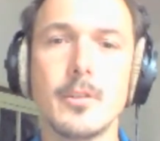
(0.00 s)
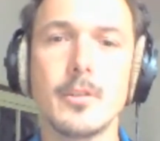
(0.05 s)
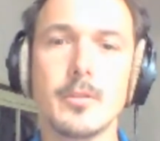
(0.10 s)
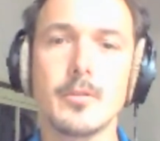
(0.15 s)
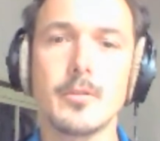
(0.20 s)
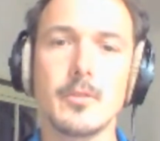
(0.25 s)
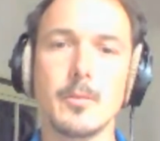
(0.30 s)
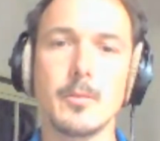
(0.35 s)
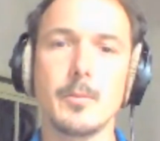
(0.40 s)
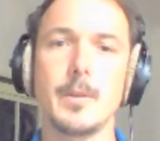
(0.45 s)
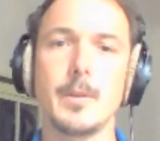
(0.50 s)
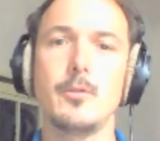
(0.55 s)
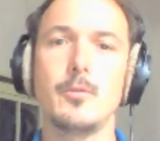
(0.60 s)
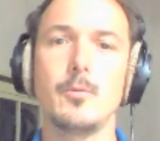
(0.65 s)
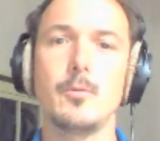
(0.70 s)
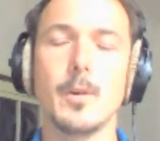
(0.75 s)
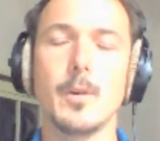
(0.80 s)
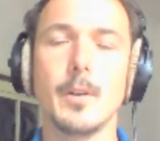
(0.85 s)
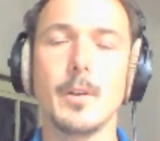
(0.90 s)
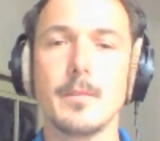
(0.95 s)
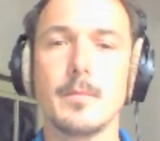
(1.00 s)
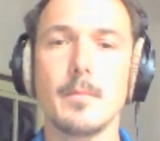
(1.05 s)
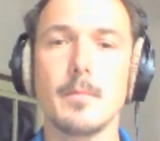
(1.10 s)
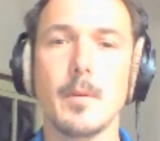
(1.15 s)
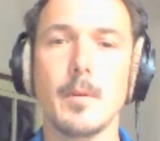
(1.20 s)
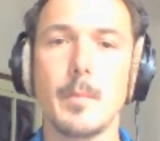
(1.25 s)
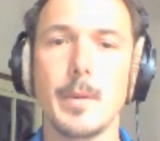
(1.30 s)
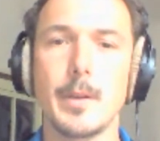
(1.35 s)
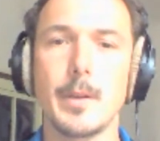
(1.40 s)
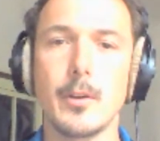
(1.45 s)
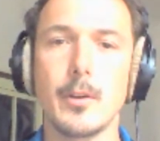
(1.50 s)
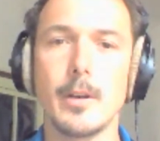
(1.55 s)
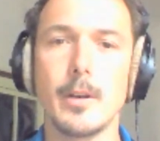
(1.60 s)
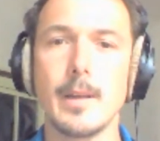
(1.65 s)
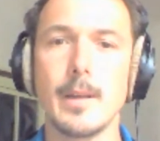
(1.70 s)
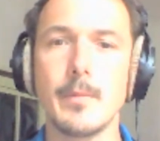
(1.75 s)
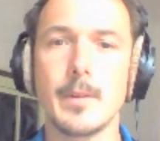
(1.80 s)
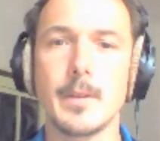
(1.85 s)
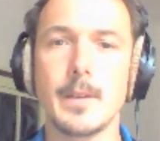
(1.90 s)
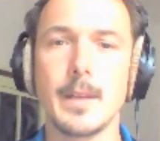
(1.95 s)
shall we do one bit
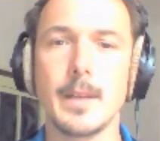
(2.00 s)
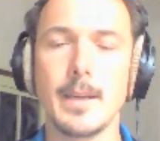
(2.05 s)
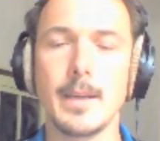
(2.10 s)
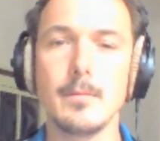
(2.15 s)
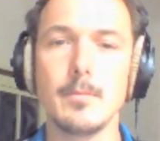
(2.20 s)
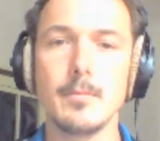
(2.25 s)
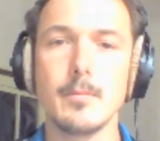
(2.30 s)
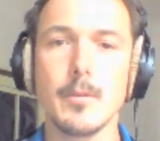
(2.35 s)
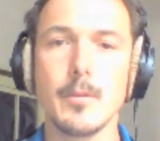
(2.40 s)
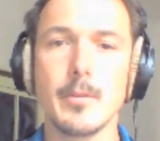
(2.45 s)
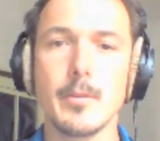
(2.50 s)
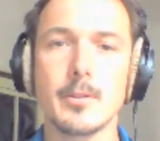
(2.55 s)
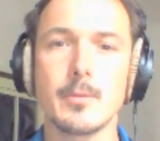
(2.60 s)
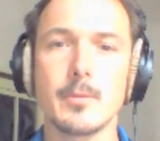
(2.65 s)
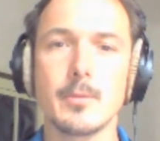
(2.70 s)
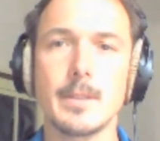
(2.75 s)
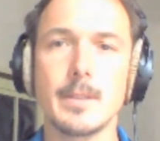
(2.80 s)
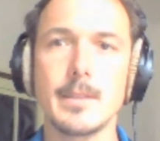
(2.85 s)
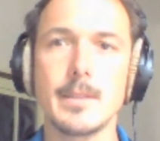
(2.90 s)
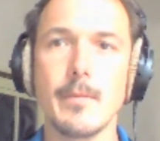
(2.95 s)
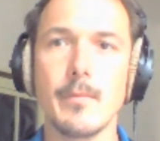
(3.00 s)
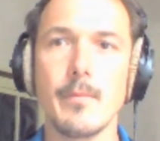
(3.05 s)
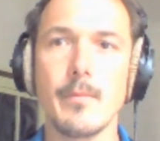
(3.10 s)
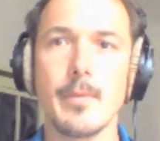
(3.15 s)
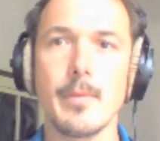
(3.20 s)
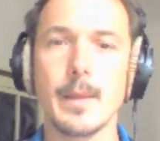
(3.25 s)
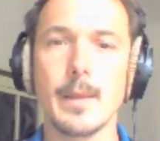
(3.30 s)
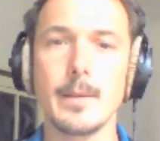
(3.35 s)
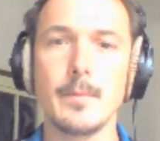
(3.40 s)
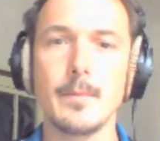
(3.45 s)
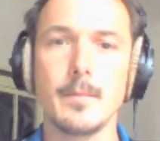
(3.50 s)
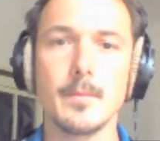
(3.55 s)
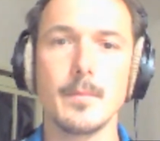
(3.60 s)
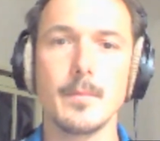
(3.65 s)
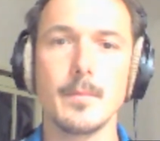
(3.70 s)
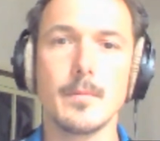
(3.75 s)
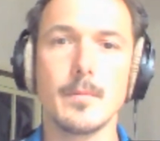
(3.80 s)
earlier in the day on the 27th then?